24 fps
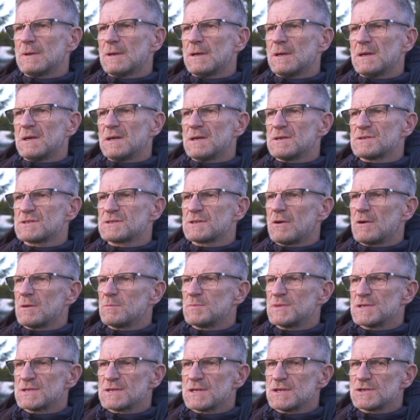Uh, starting
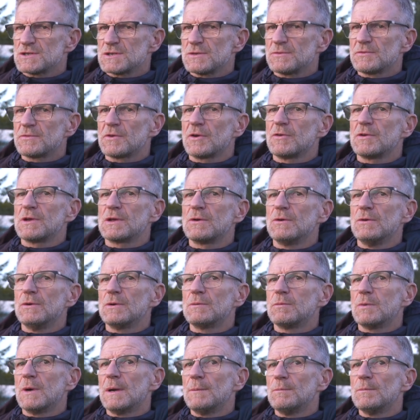position's very
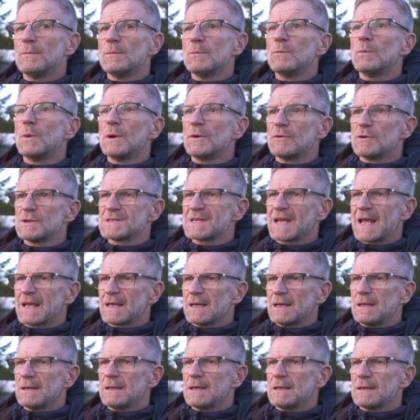good. When we're
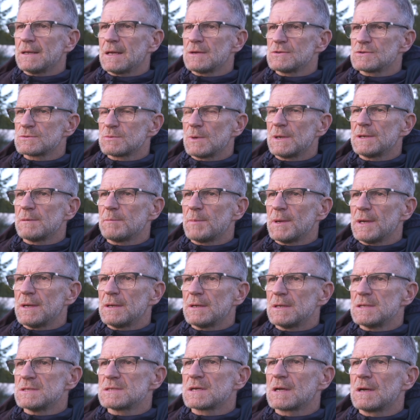attacking, he knows where to be
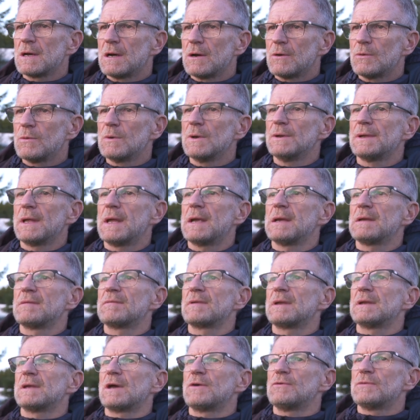in his goal, and
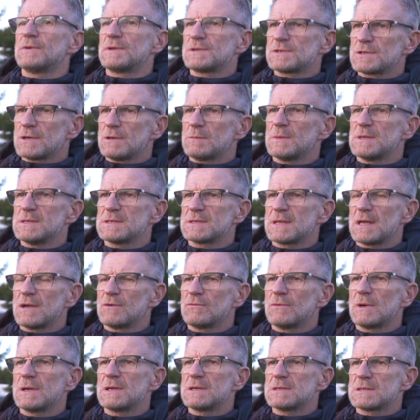anything over the top, he's
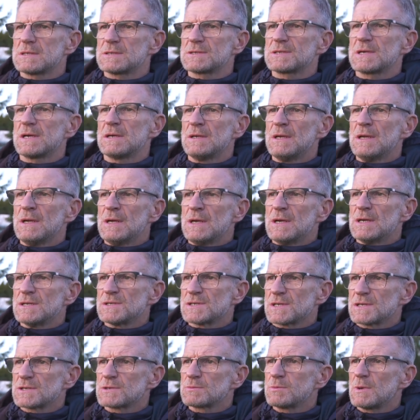there ready to, as a
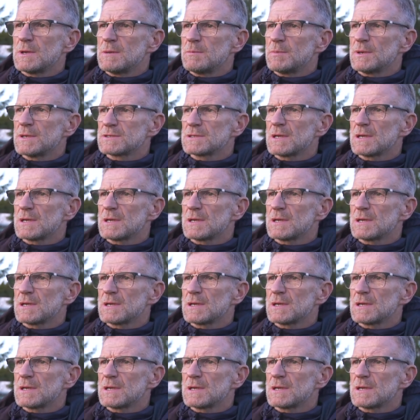as a sweeper.